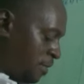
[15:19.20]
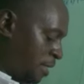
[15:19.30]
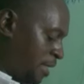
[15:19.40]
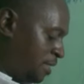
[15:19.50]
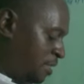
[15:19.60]

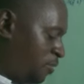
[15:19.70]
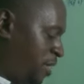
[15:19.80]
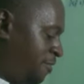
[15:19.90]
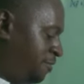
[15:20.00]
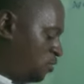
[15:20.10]
Last we
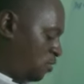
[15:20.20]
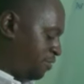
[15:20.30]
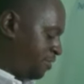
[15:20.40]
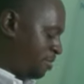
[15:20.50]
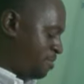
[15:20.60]
have 2
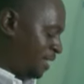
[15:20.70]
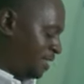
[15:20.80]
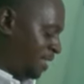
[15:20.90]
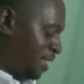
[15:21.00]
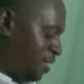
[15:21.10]
divided by
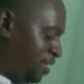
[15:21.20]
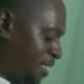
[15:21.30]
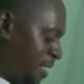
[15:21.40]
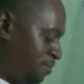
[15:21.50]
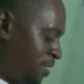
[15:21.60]
10
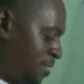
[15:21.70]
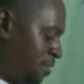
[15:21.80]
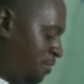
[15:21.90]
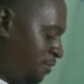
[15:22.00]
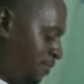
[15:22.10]
times
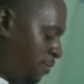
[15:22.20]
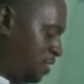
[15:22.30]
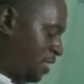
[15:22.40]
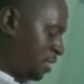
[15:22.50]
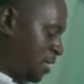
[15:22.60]

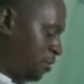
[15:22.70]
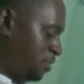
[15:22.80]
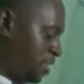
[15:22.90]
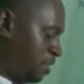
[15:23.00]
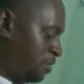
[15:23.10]

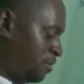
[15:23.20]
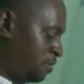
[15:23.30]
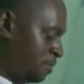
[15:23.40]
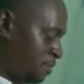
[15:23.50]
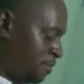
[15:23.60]
40,000.
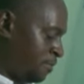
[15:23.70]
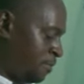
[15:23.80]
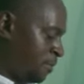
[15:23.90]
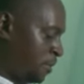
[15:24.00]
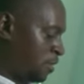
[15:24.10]

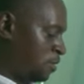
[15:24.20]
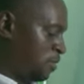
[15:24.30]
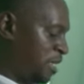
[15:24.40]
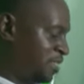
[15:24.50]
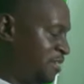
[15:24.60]
So
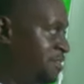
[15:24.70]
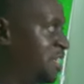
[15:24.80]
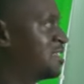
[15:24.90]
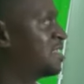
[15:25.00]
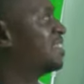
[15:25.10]
that gives
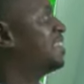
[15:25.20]
us